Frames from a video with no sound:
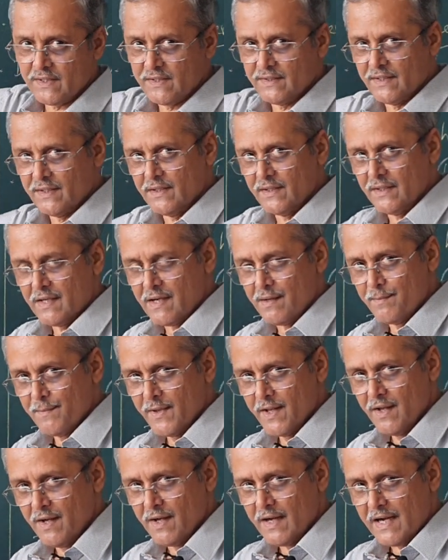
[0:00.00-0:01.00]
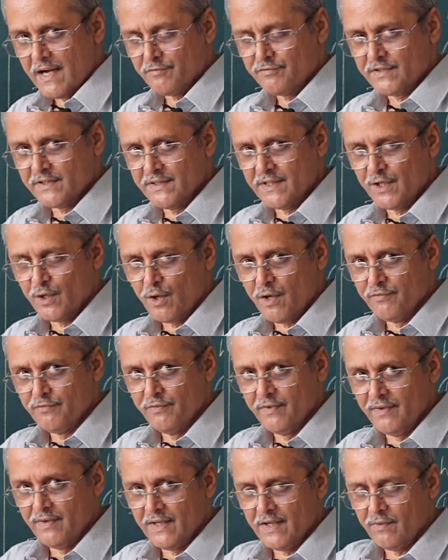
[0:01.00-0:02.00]
and after that of we
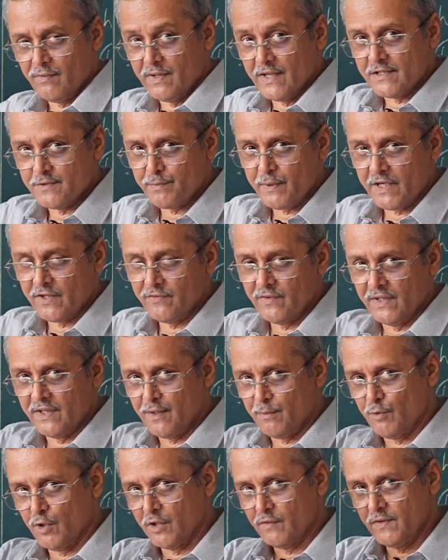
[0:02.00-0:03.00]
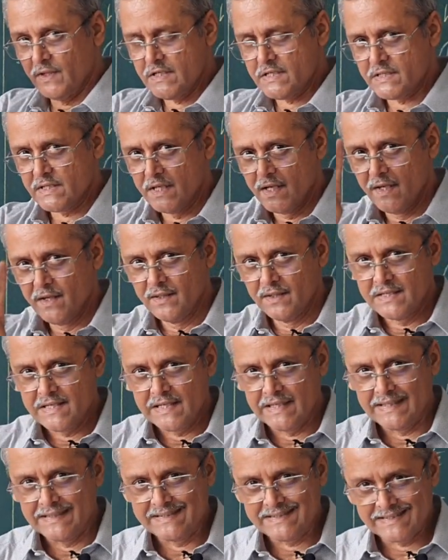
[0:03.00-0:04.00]
will have, despite will come always
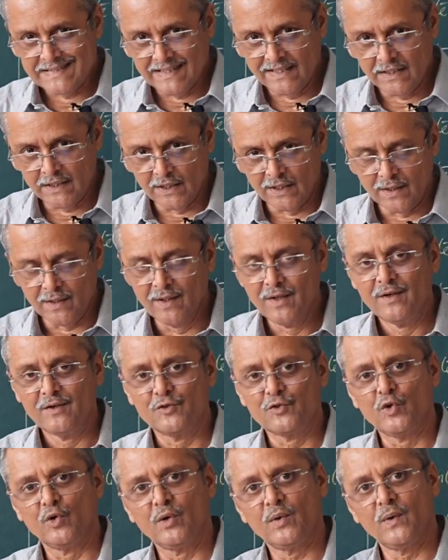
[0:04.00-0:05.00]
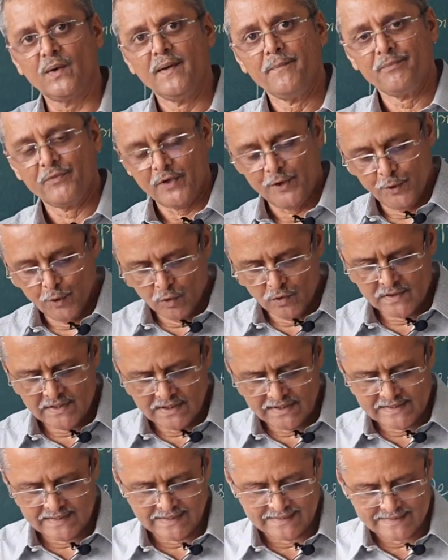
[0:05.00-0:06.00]
in single. So, use
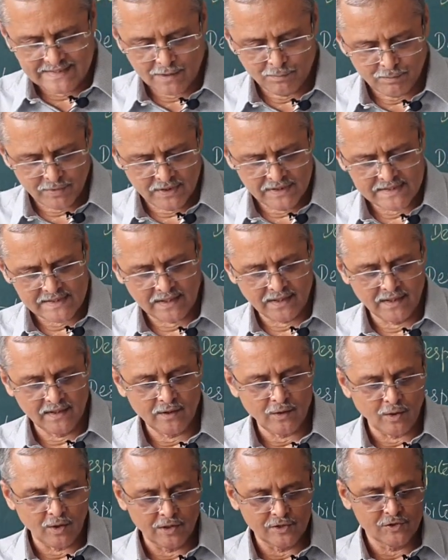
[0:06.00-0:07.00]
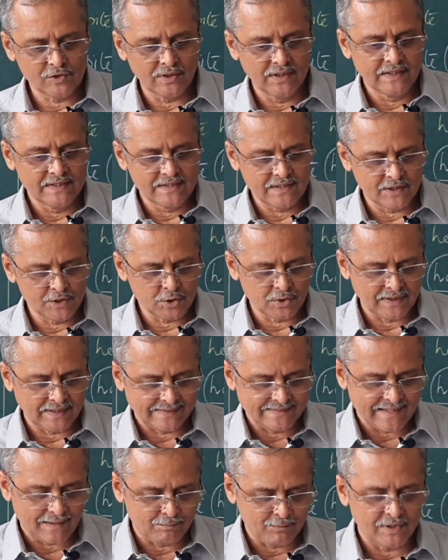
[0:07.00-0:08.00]
these examples and also listen to the
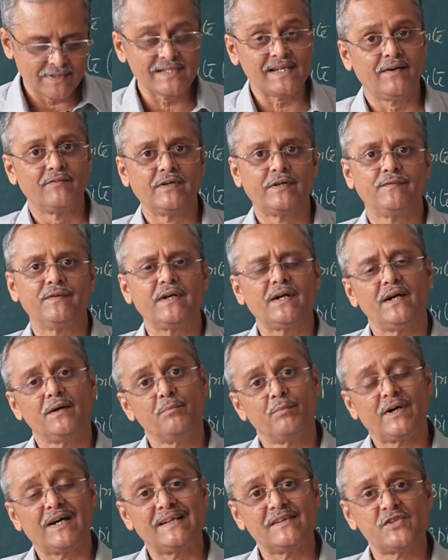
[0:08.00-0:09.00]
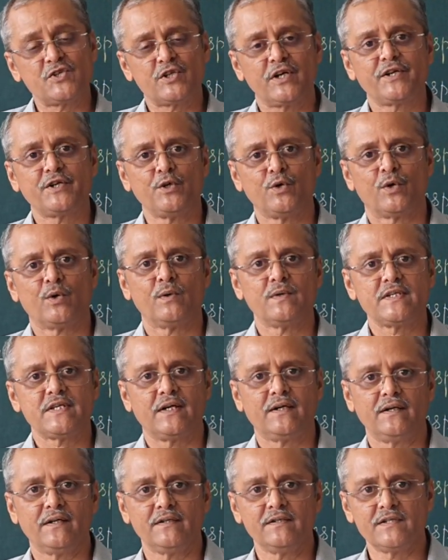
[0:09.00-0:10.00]
examples I have given and construct your own
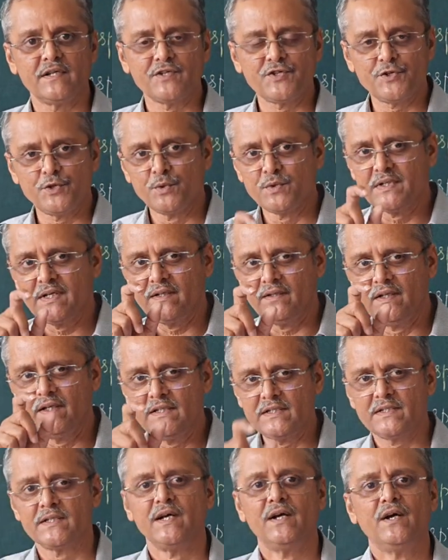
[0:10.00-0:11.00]
sentences using these